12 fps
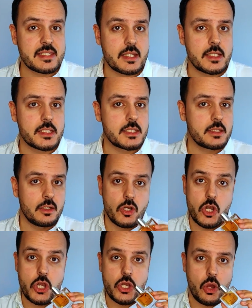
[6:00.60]
scent,
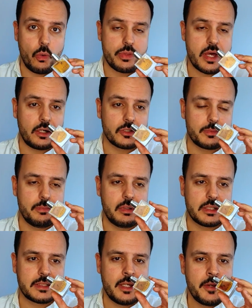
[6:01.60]
no doubt,
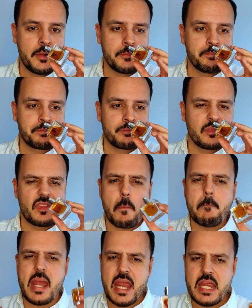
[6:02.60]
but the
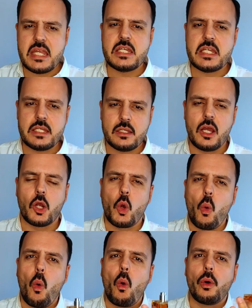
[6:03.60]
main
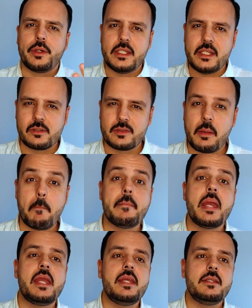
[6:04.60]
accord here and the
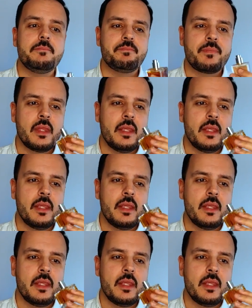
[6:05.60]
main